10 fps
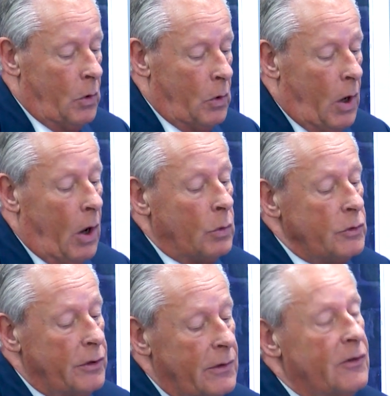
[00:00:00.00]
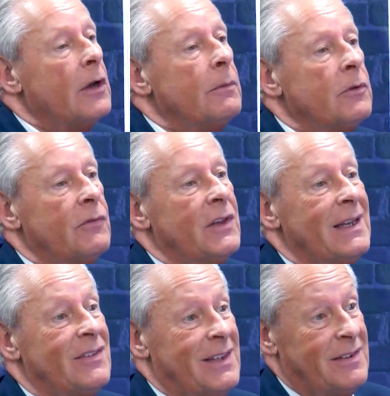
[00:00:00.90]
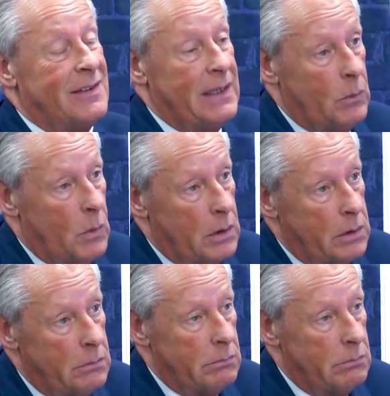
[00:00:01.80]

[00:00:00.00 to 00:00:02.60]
or alter the terms of the existing one?